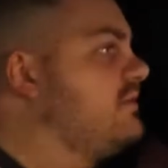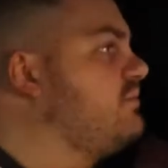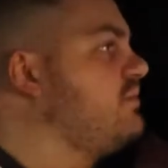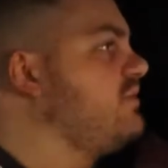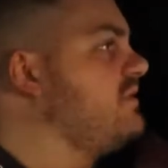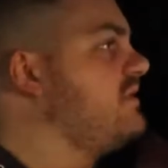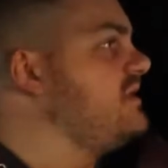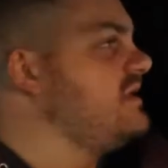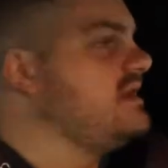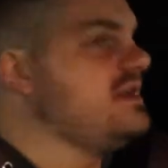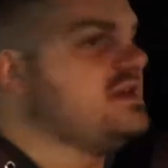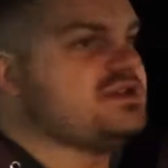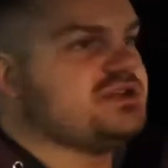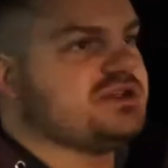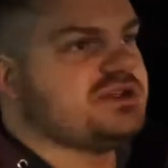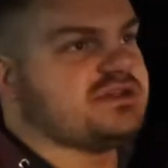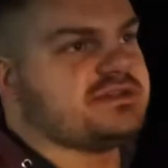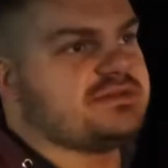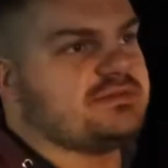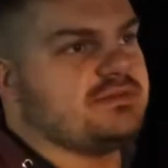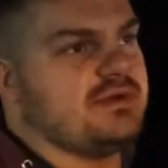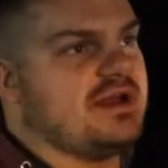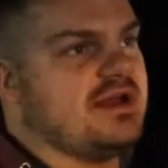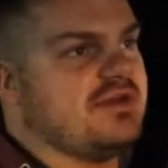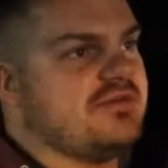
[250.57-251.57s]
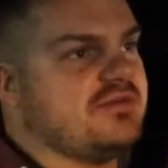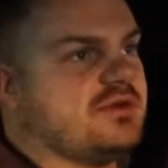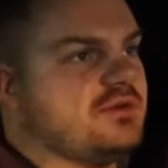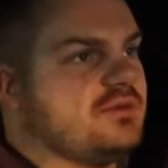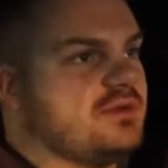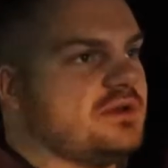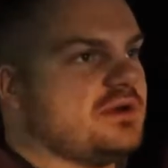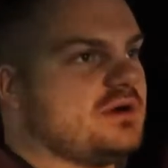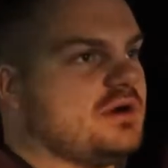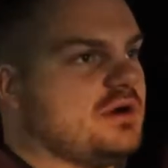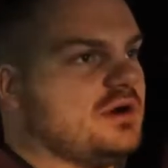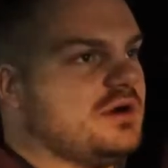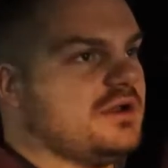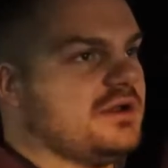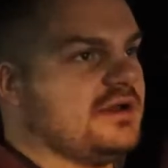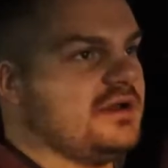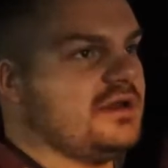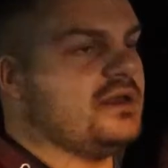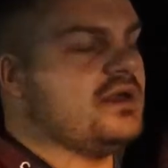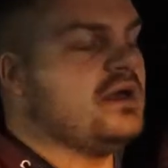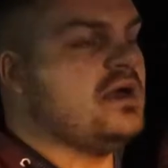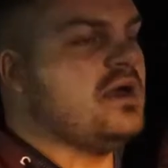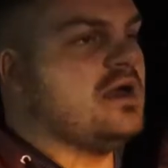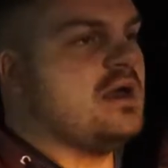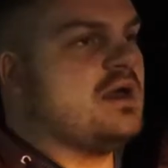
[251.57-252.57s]
procedures, whatever you want to call it.
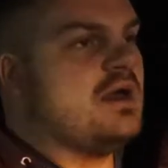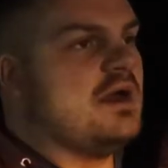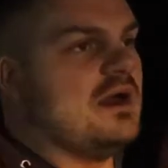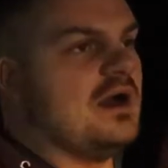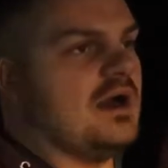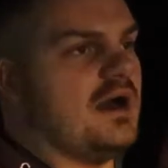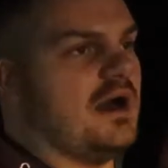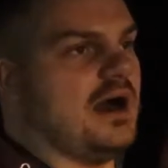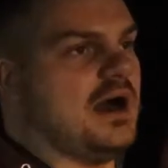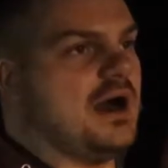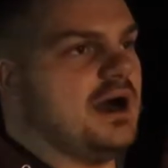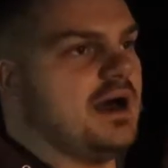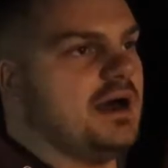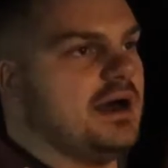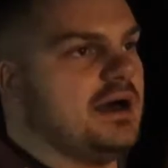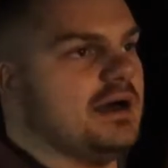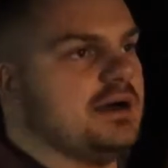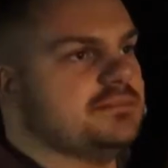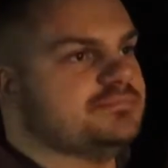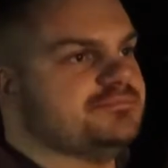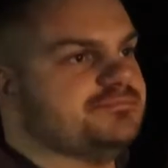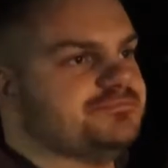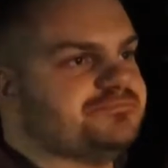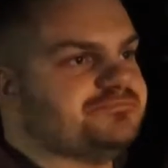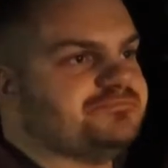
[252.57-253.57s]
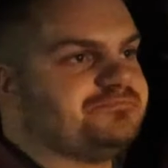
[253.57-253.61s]
Um,